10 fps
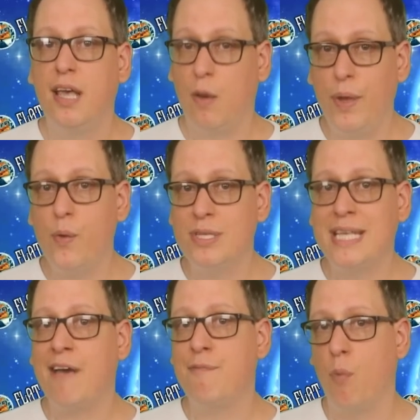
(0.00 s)
and we
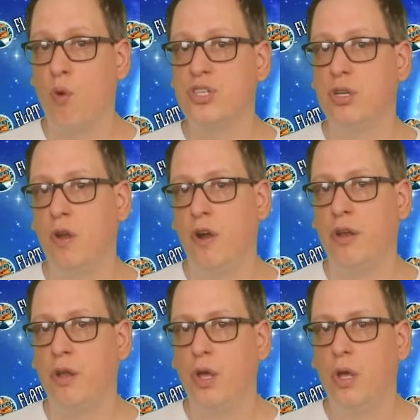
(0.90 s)
always have more to
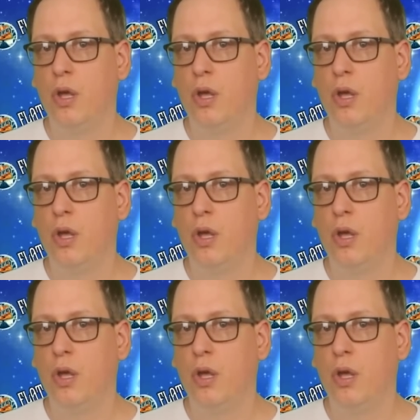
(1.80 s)
learn.